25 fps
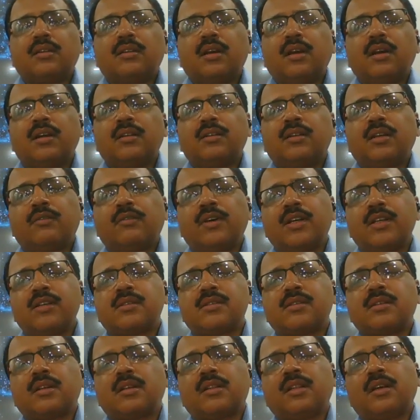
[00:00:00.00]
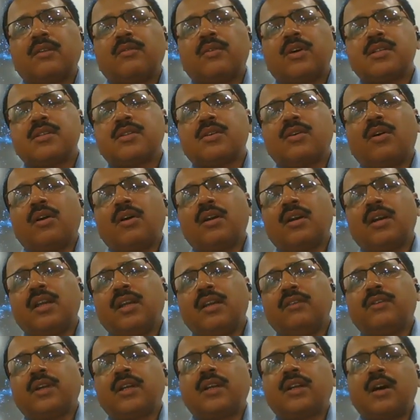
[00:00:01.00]
there was
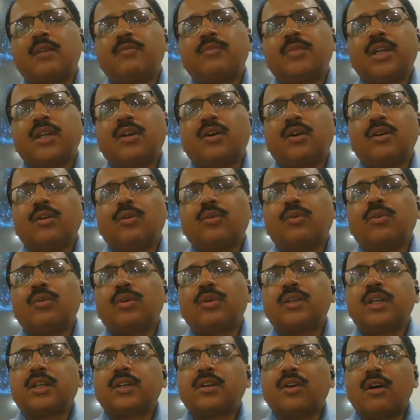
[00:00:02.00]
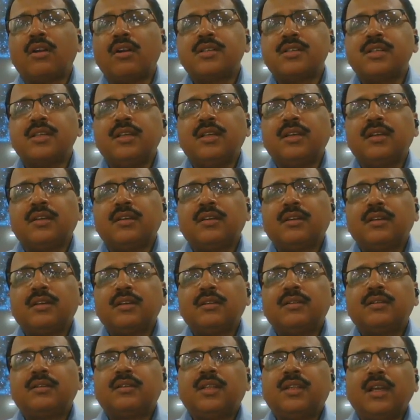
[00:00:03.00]
already one company called Oak Technology.
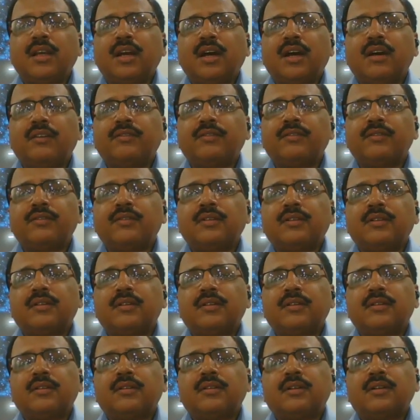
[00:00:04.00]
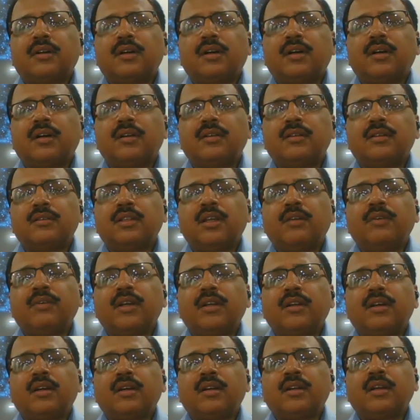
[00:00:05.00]
They
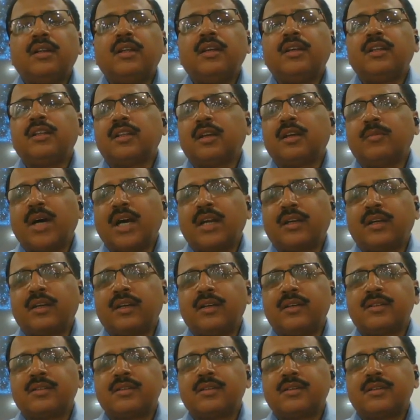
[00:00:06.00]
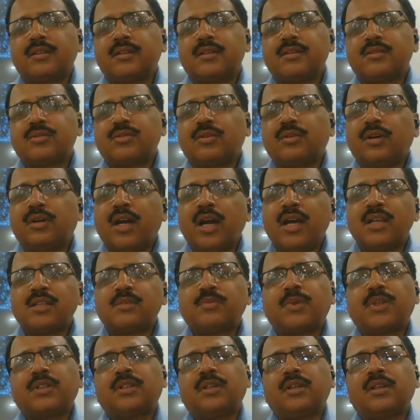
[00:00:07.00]
were running in the market. So
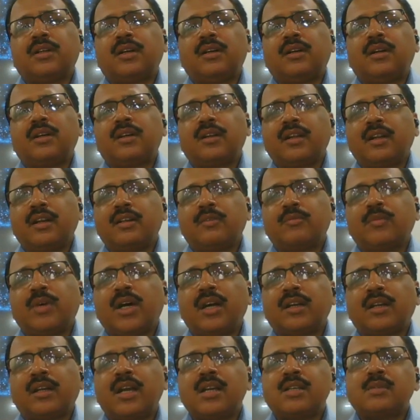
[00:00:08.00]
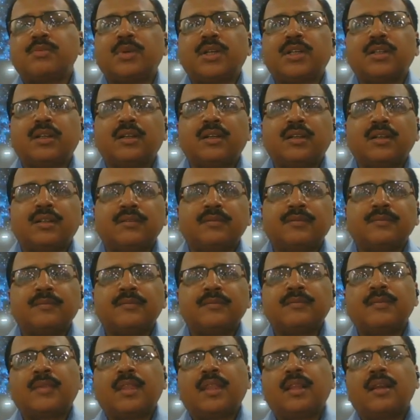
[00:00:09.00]
as per the trademark, as per the
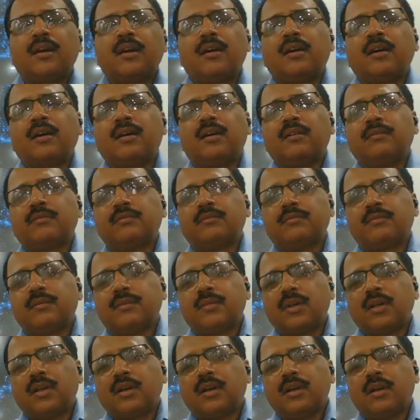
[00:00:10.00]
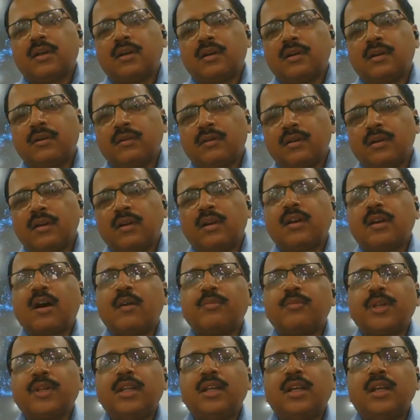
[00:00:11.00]
uh, uh,
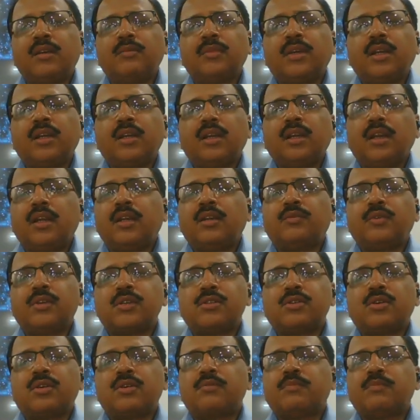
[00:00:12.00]
company name, it was